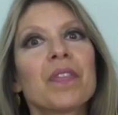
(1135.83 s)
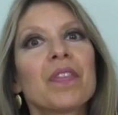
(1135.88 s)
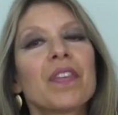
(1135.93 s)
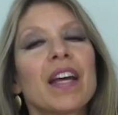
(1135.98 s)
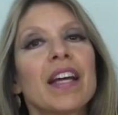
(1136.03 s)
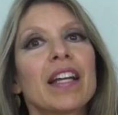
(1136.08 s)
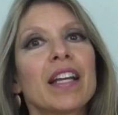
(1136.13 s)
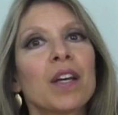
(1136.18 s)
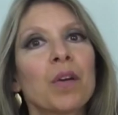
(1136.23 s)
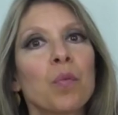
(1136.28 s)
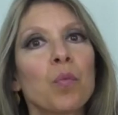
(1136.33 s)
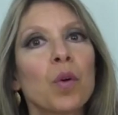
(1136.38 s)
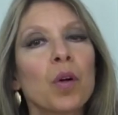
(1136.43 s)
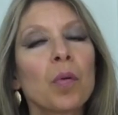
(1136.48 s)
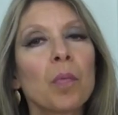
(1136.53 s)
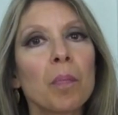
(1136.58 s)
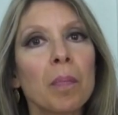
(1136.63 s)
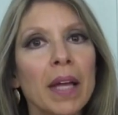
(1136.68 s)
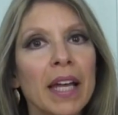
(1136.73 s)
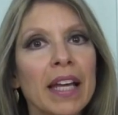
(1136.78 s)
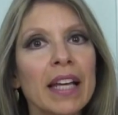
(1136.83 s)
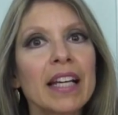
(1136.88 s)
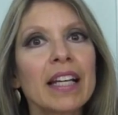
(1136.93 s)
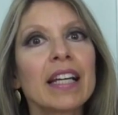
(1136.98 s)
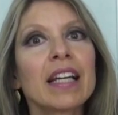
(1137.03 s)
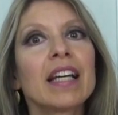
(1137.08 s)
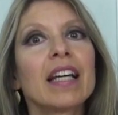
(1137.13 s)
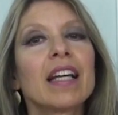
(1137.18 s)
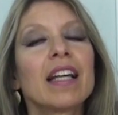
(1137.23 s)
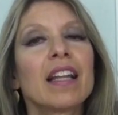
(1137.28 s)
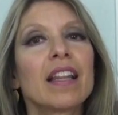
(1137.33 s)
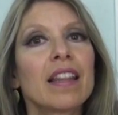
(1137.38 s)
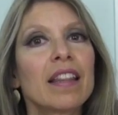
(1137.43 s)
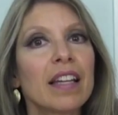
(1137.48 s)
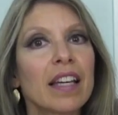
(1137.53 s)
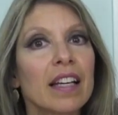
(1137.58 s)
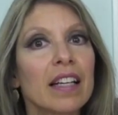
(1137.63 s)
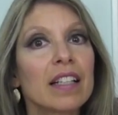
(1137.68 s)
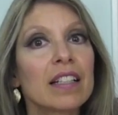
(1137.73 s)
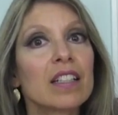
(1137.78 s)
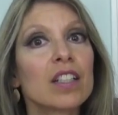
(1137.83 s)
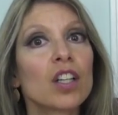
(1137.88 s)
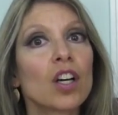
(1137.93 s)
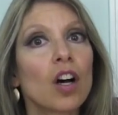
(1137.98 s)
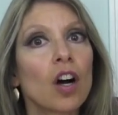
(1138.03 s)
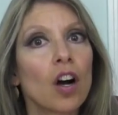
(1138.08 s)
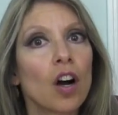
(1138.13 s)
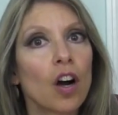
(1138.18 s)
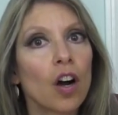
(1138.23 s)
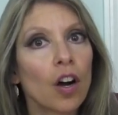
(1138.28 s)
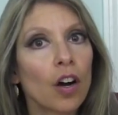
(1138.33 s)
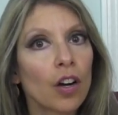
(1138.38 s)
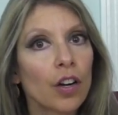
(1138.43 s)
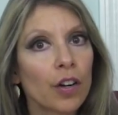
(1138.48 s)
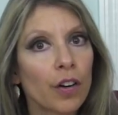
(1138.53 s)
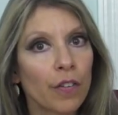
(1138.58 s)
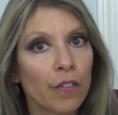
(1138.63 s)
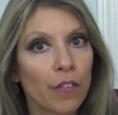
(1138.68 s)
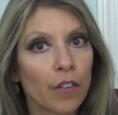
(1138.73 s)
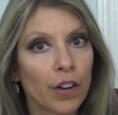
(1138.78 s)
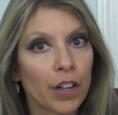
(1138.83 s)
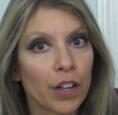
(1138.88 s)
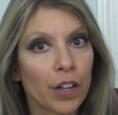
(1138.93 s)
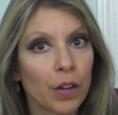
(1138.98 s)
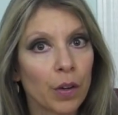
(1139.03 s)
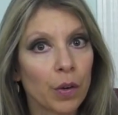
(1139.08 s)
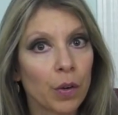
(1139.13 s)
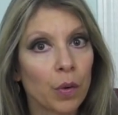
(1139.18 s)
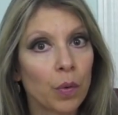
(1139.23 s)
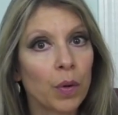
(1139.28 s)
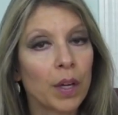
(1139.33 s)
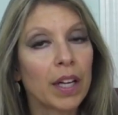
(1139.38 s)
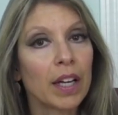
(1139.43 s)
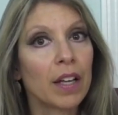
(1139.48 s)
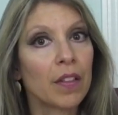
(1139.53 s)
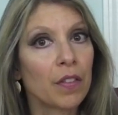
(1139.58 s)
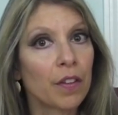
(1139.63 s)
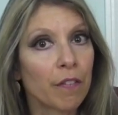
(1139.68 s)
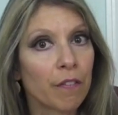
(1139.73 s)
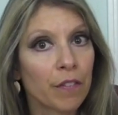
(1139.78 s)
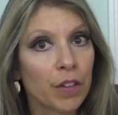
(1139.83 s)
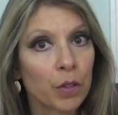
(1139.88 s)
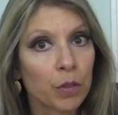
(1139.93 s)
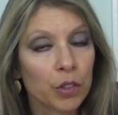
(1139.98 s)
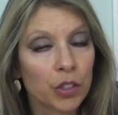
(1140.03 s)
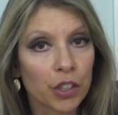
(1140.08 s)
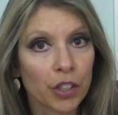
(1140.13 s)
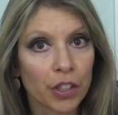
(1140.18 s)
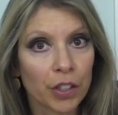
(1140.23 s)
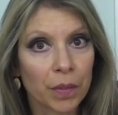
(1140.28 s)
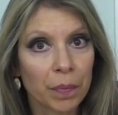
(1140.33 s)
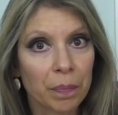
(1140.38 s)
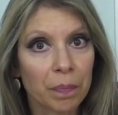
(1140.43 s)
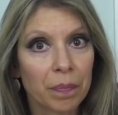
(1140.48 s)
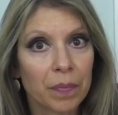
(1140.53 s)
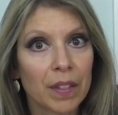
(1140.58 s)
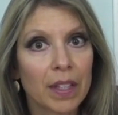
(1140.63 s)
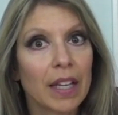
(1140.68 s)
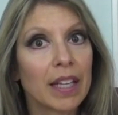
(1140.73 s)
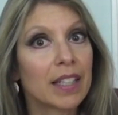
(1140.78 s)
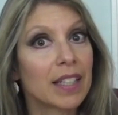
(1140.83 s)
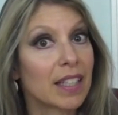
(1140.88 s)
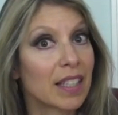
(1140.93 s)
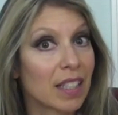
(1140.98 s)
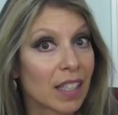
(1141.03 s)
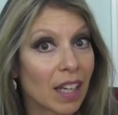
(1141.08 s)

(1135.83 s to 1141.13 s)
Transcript: that it will make things harder for you in the future. It's